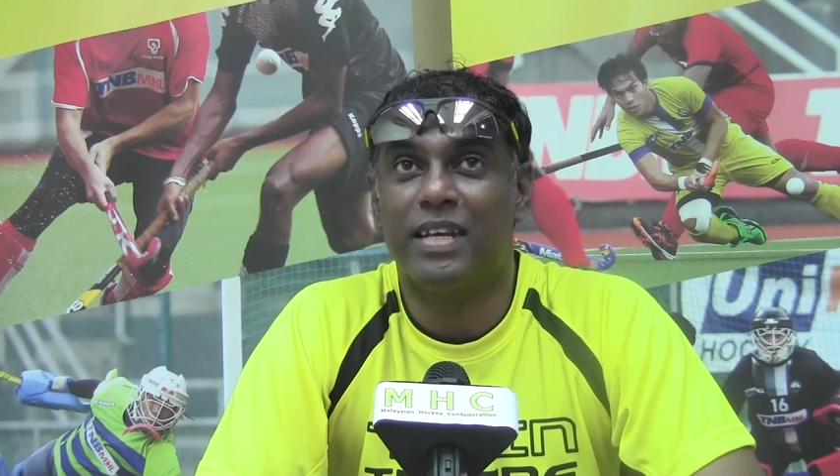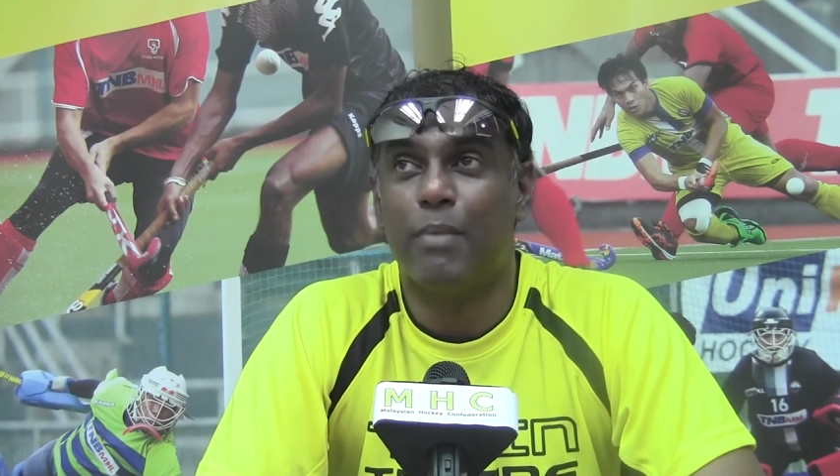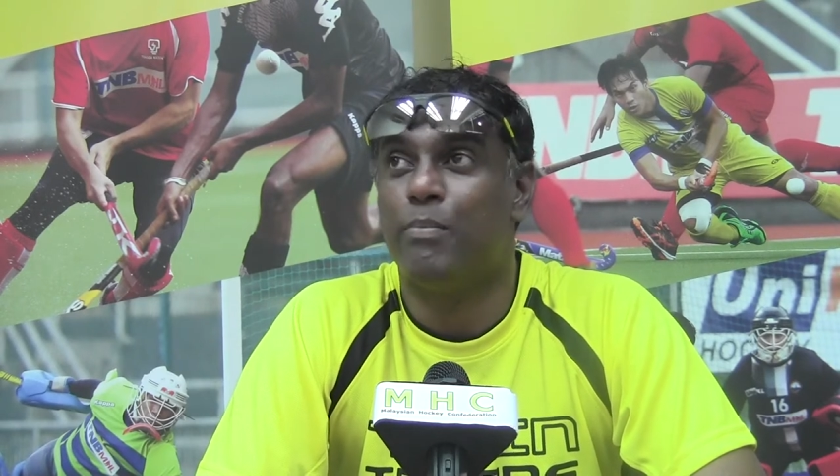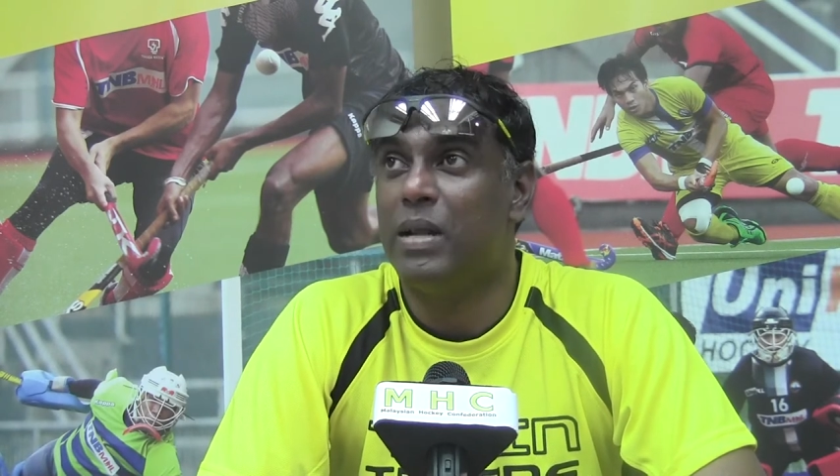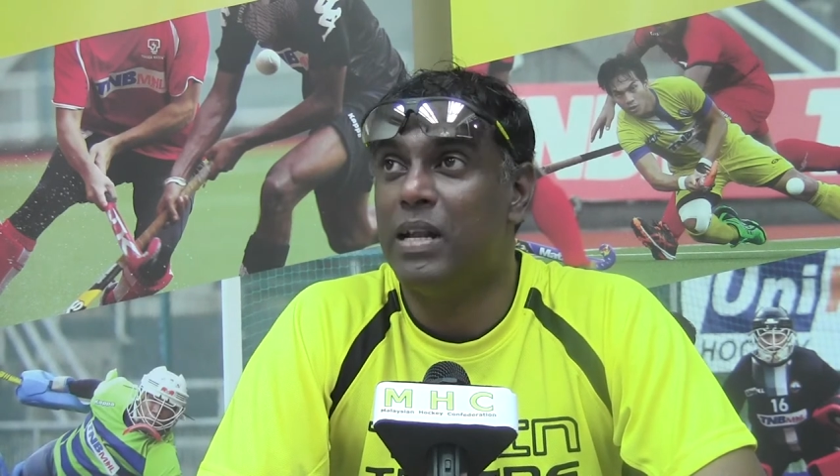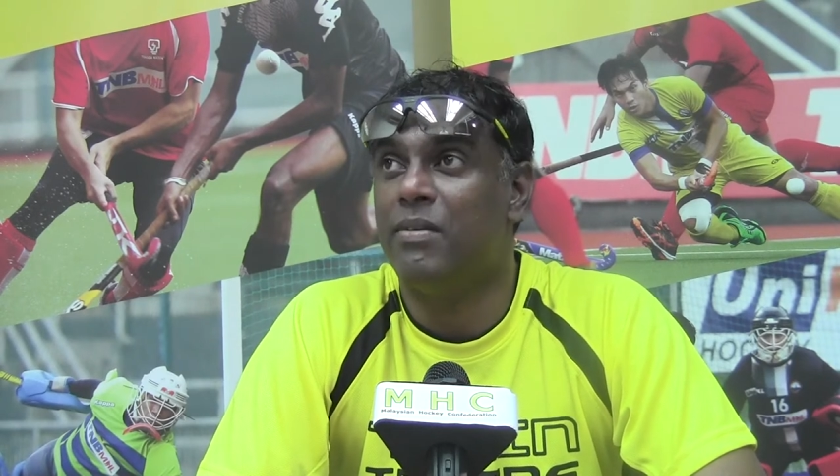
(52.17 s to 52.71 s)

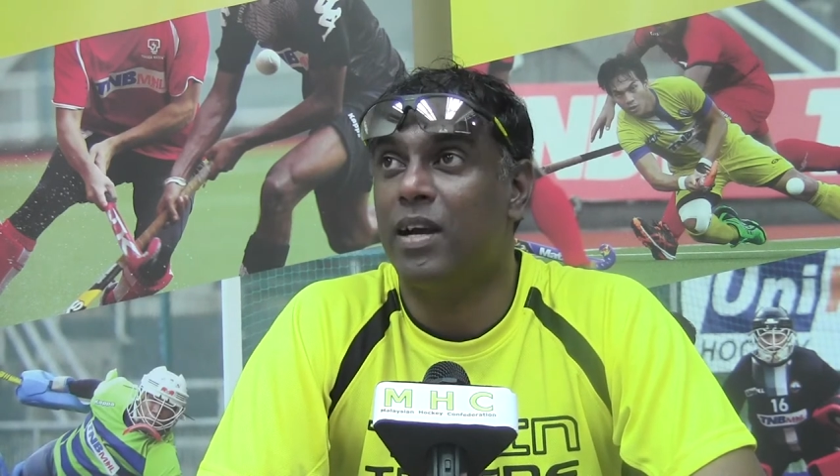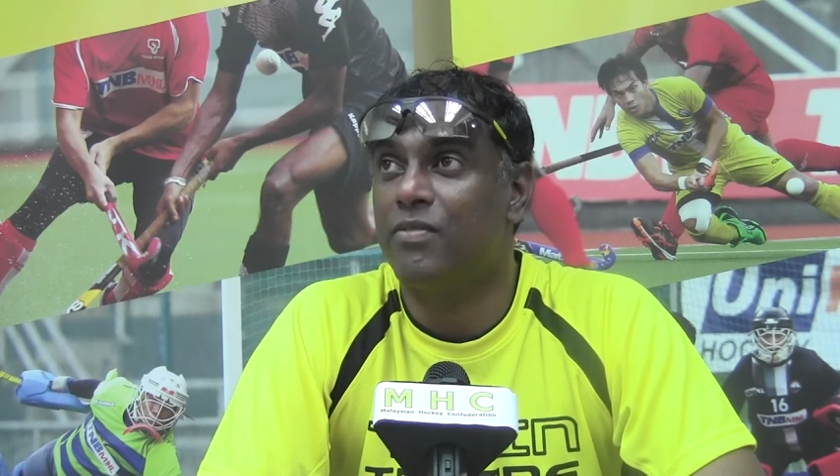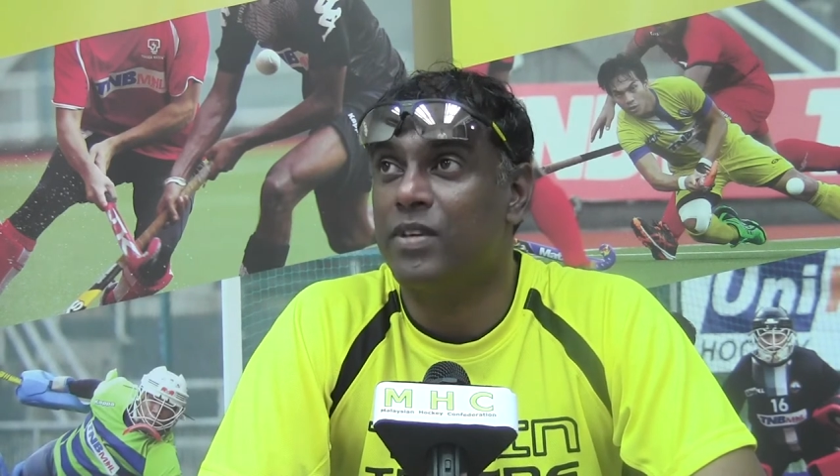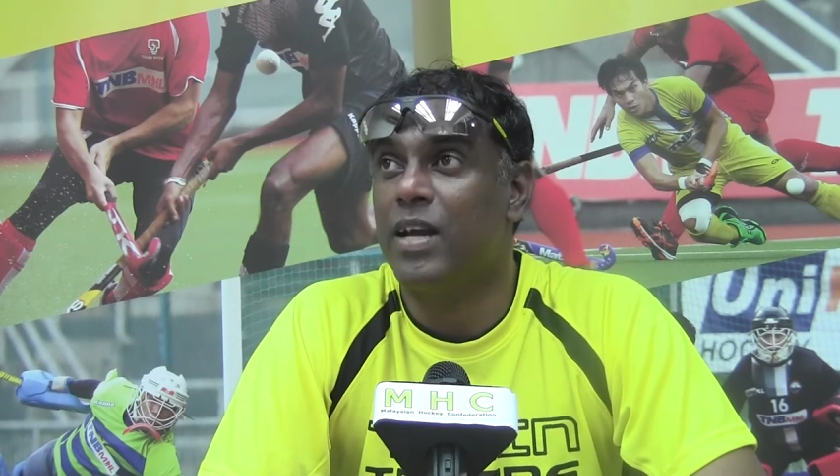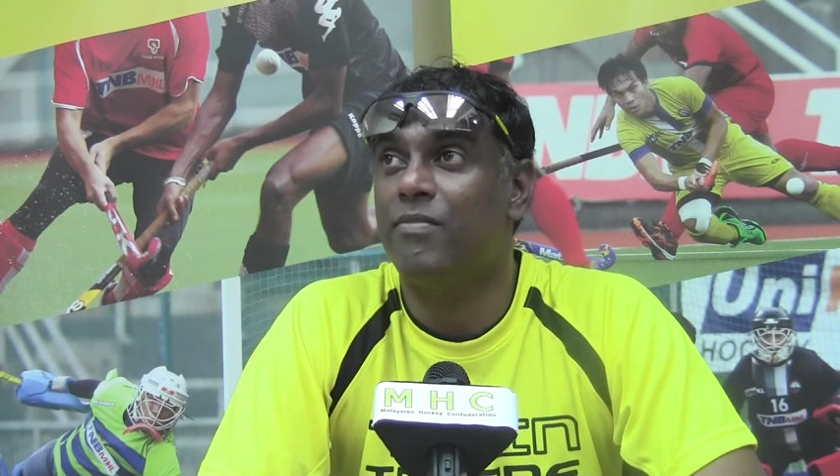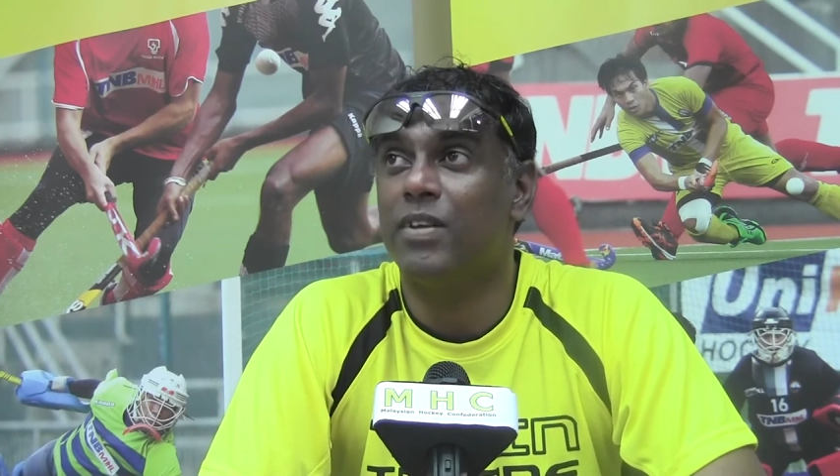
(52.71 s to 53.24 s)
kept believing
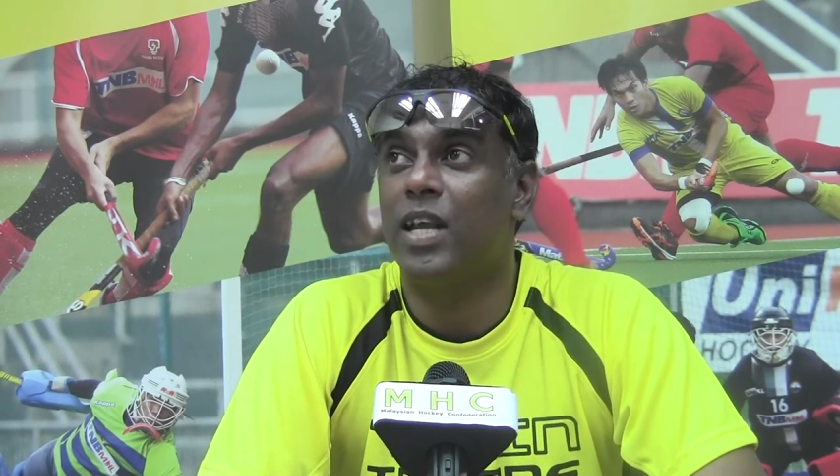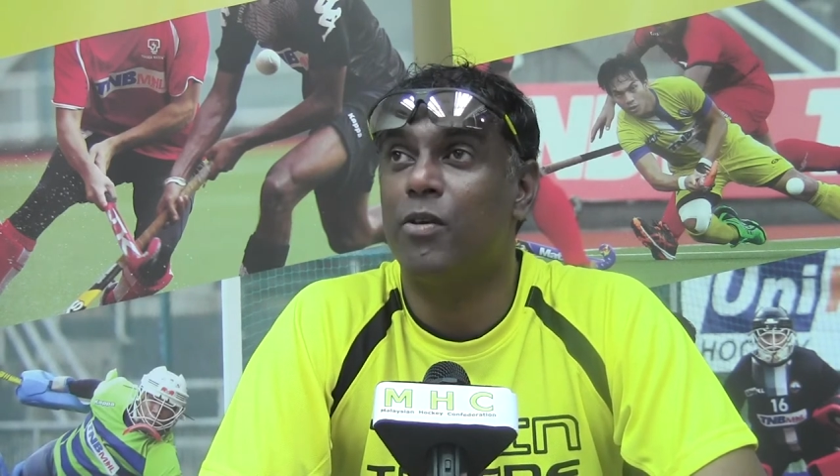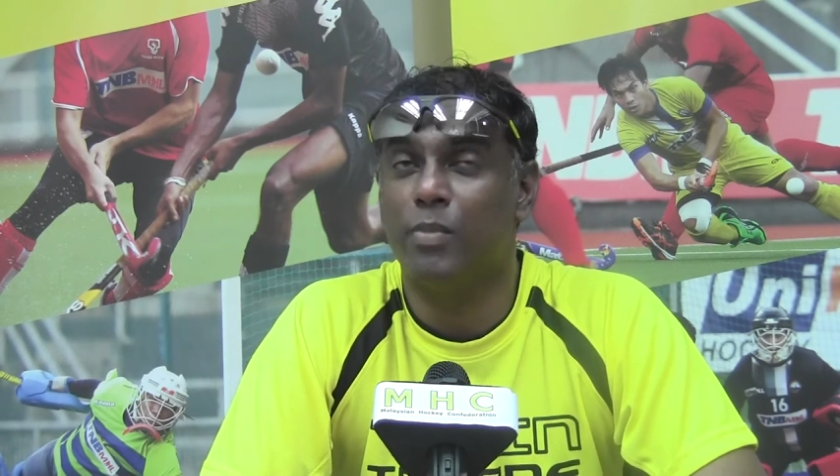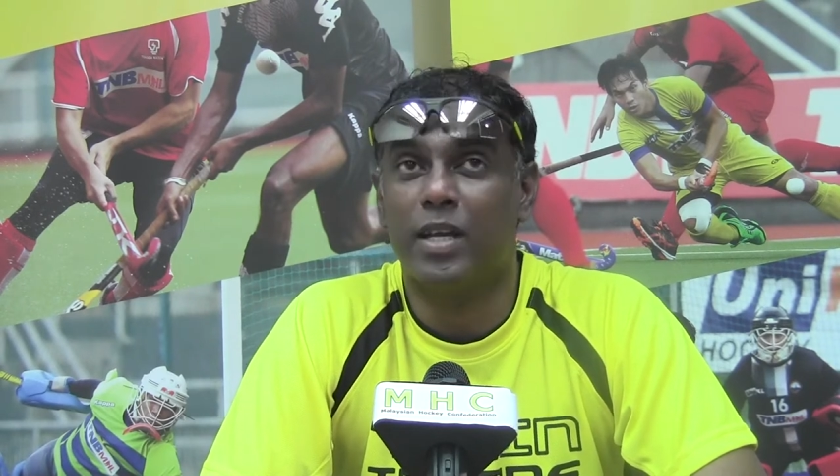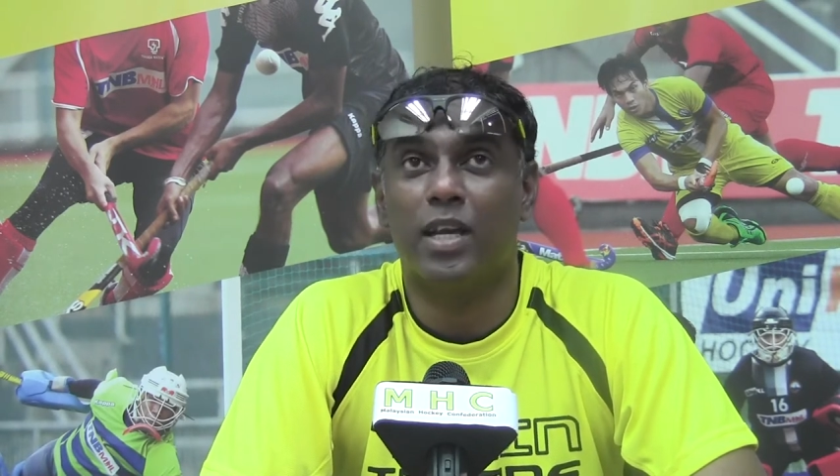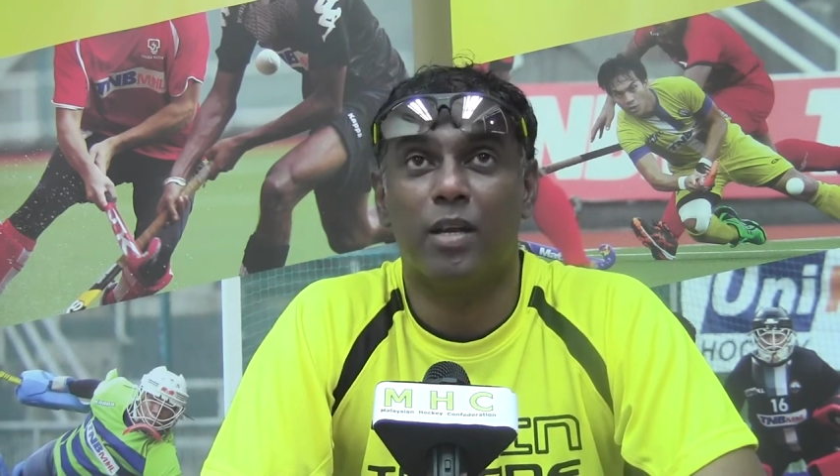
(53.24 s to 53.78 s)
after every
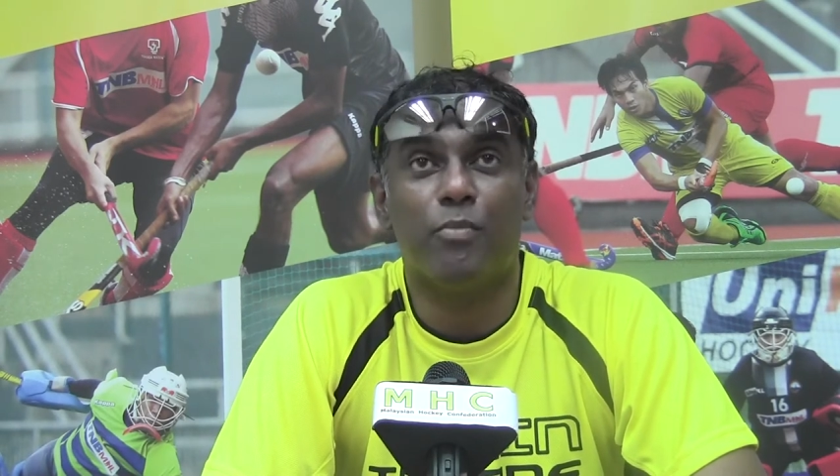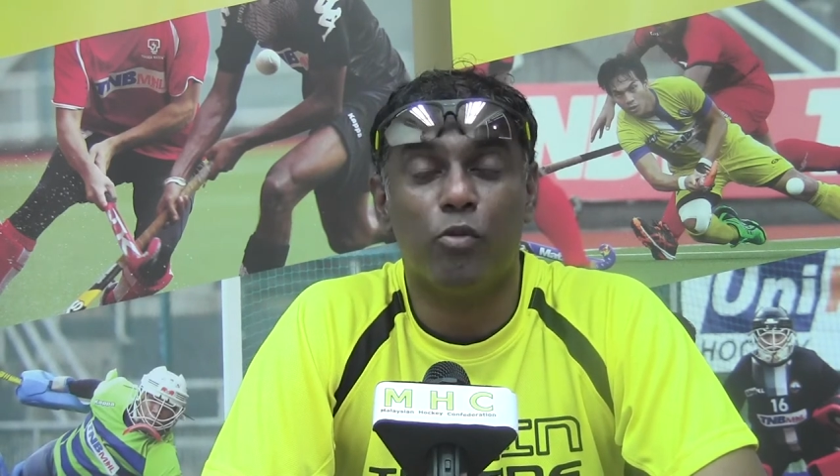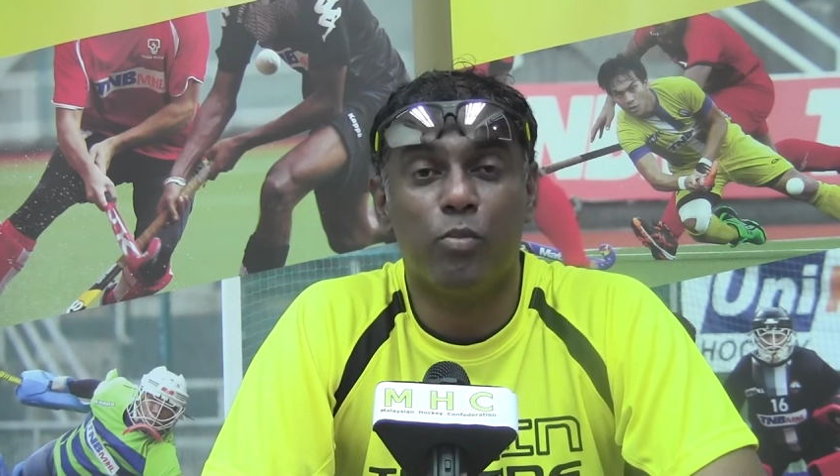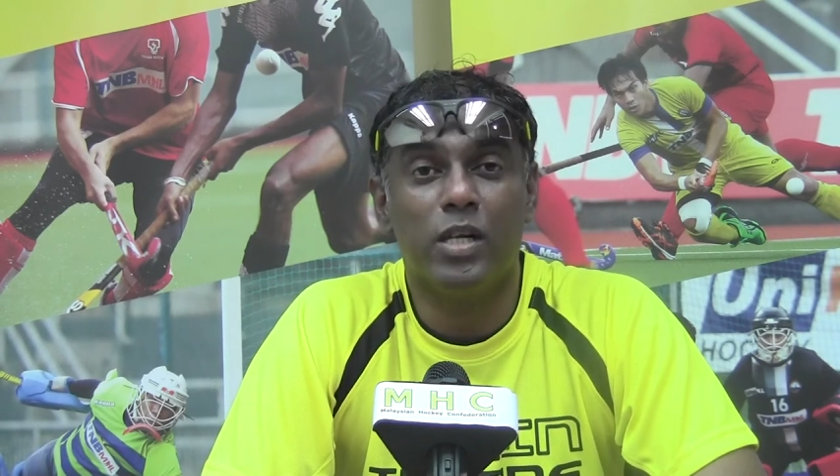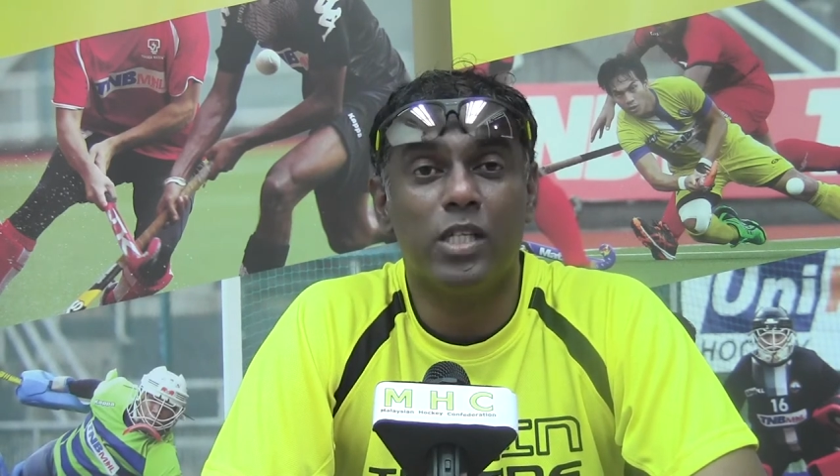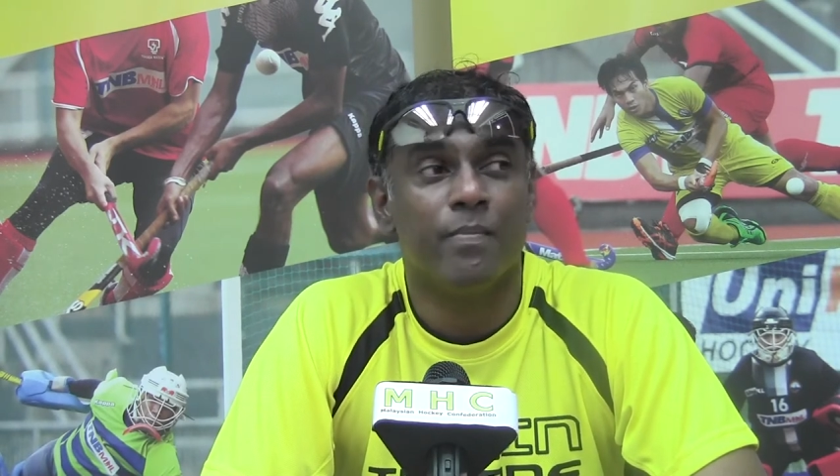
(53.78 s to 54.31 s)
game, making
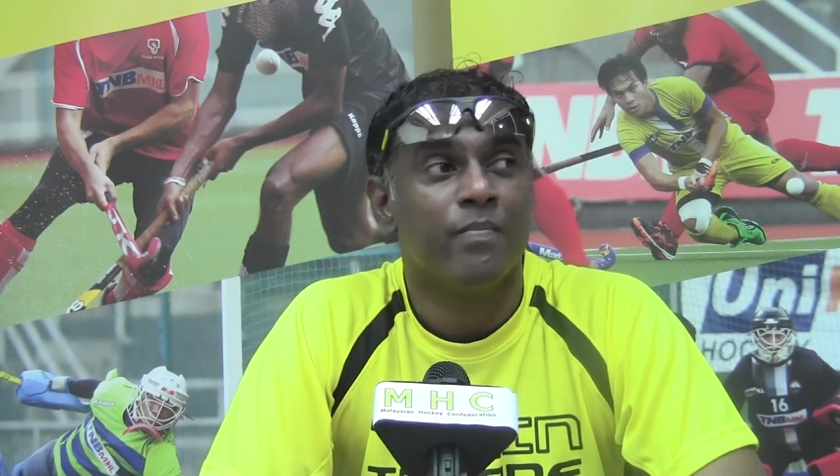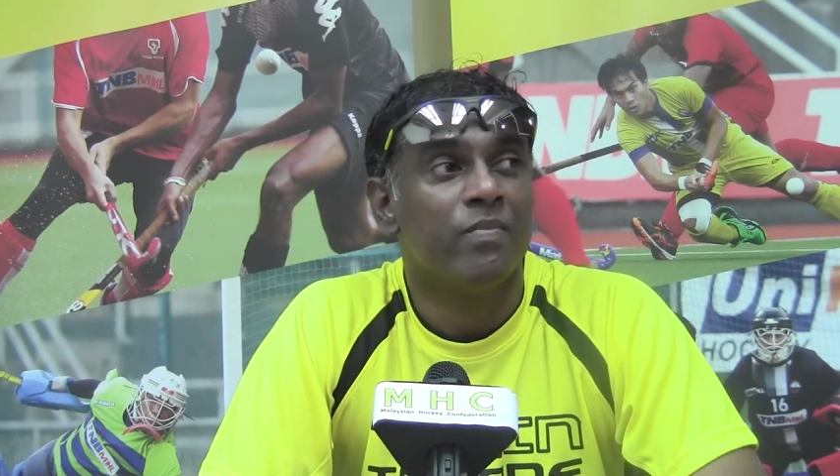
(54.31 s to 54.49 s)
improvements.